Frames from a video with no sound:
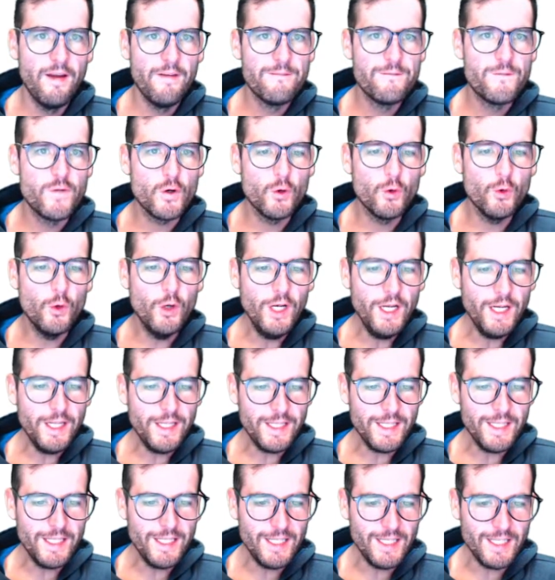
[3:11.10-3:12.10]

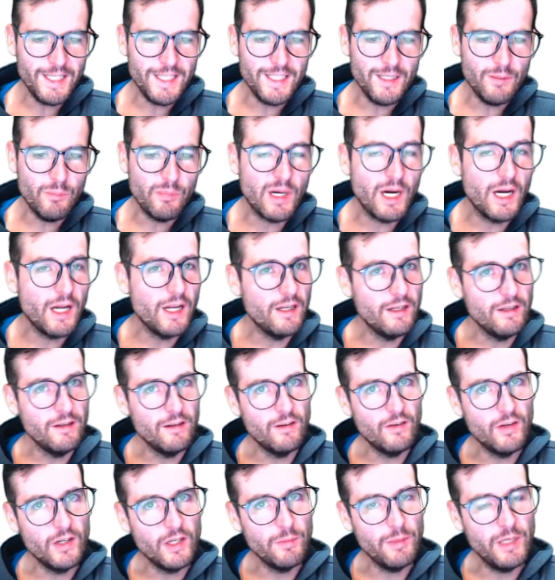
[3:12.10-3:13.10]
freaky, but you
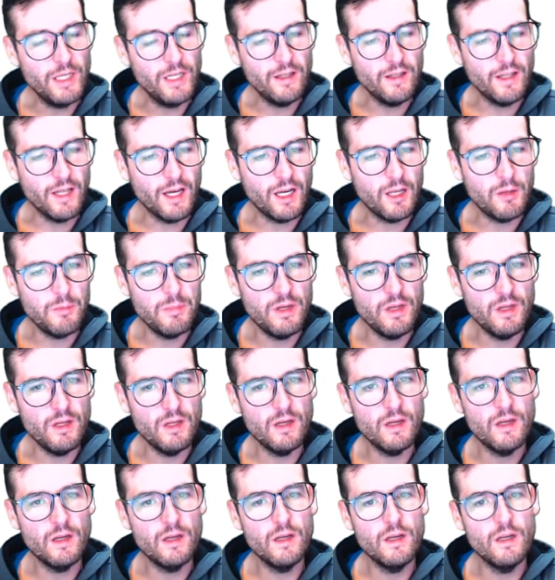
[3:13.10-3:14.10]
know what I mean? That could be
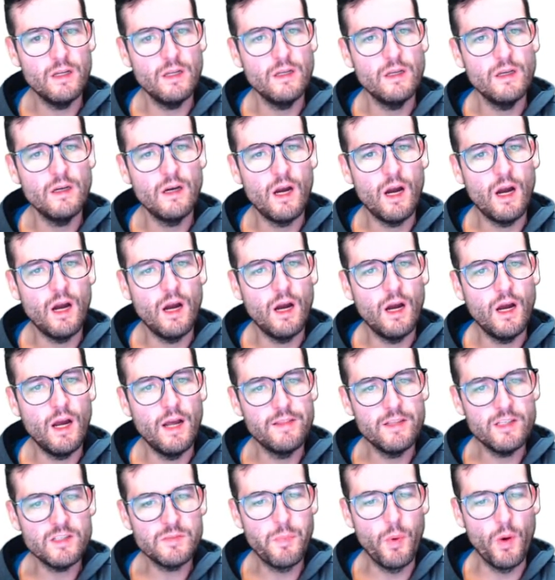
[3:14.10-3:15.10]
at
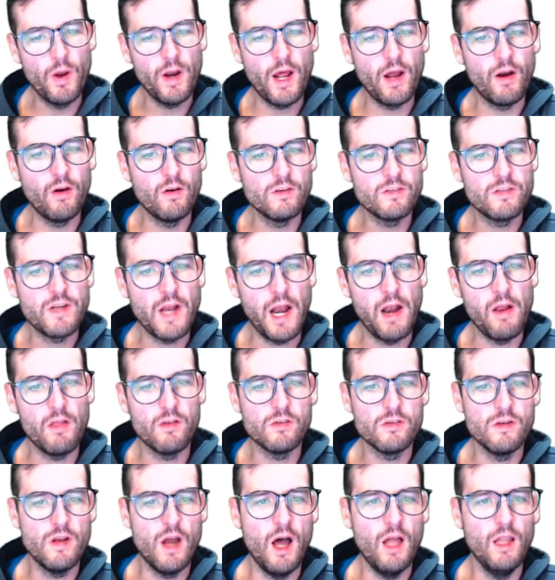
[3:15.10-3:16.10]
this point I don't understand how
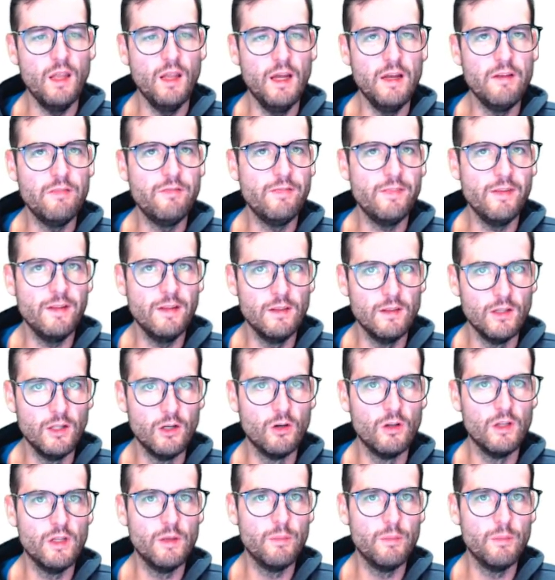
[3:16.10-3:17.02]
there's not life literally